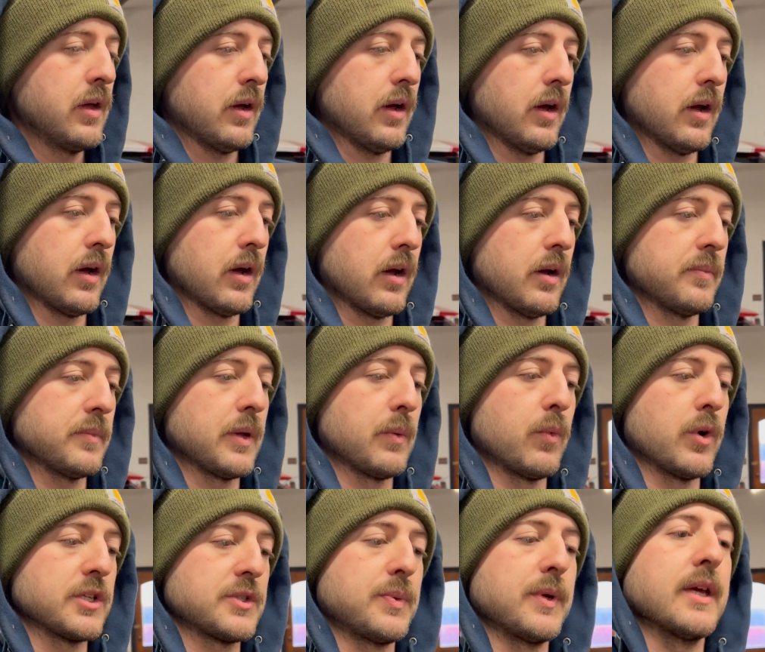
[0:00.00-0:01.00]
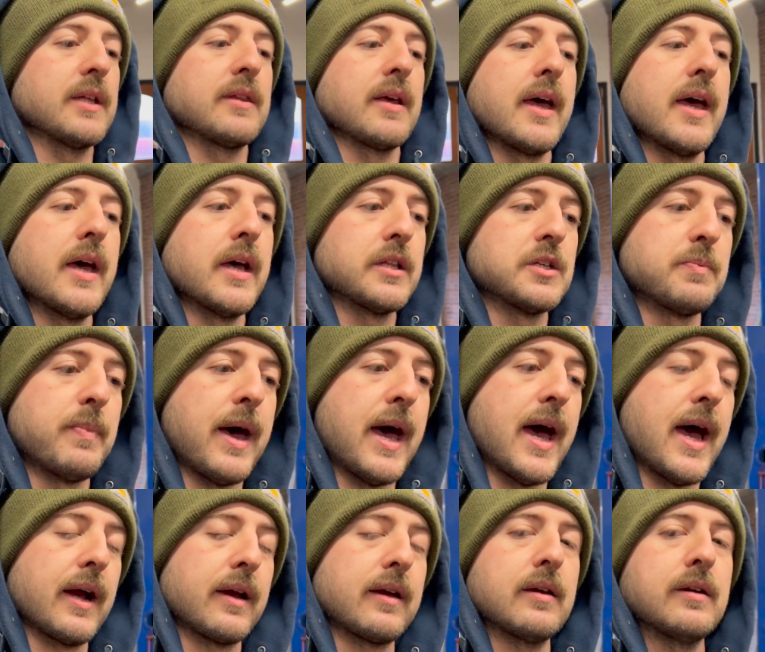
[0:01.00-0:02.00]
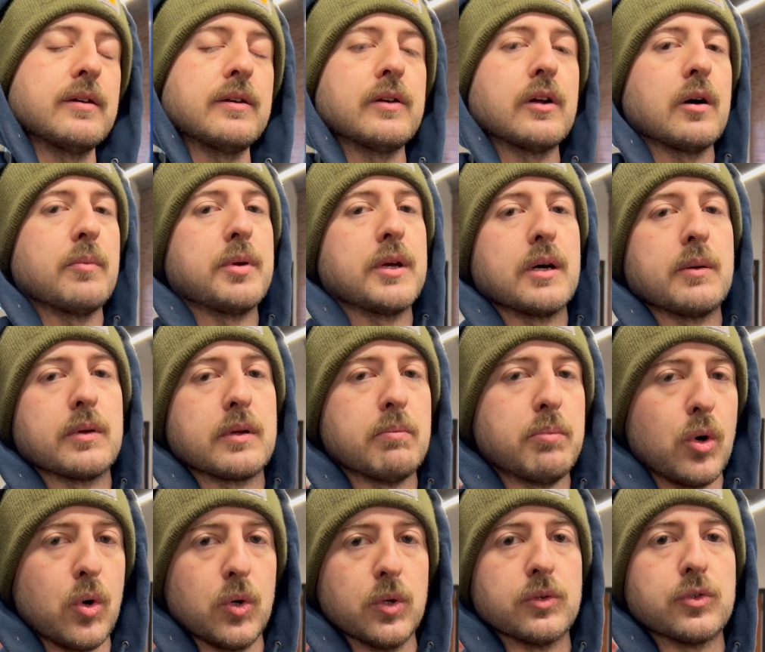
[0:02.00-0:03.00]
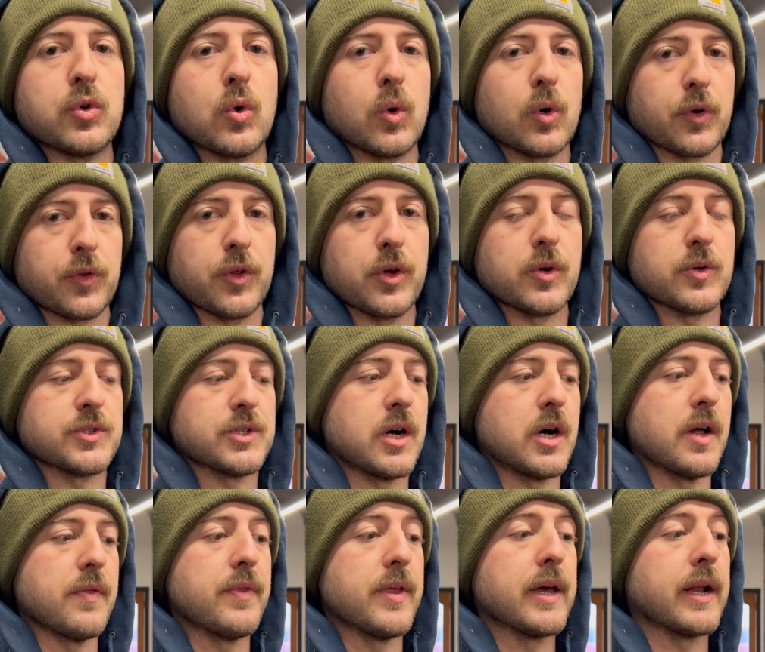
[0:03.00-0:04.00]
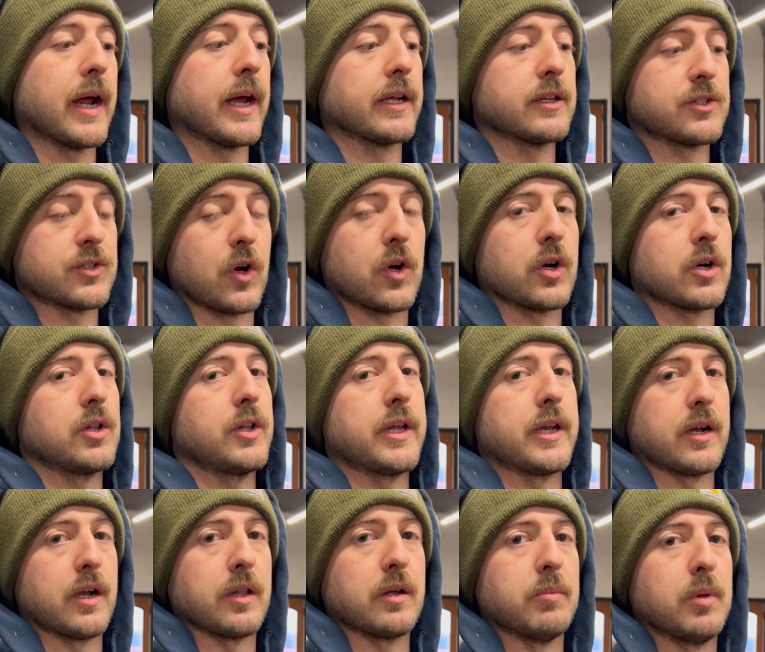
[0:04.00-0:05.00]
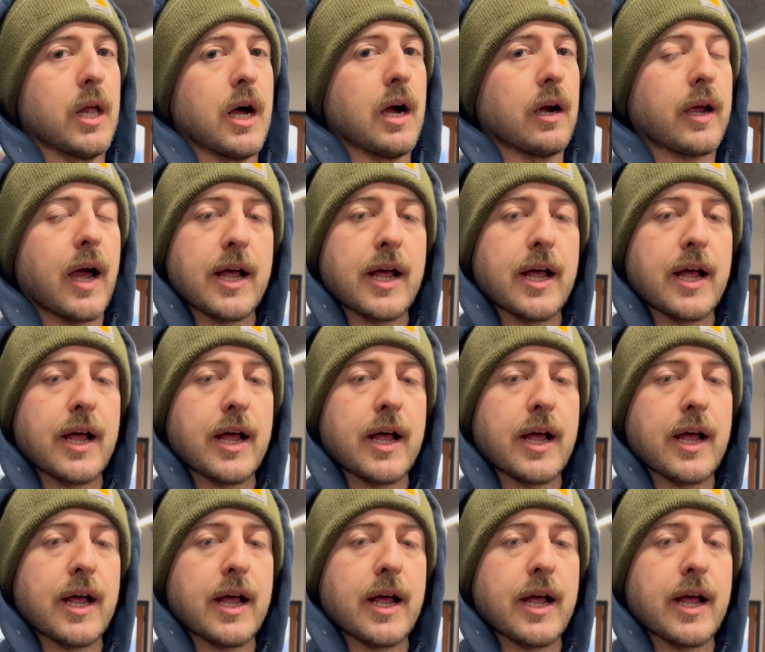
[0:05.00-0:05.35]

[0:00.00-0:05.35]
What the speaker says: Then once we get the heads back, I'll be able to bolt, torque those on. Then I can start cleaning on the block.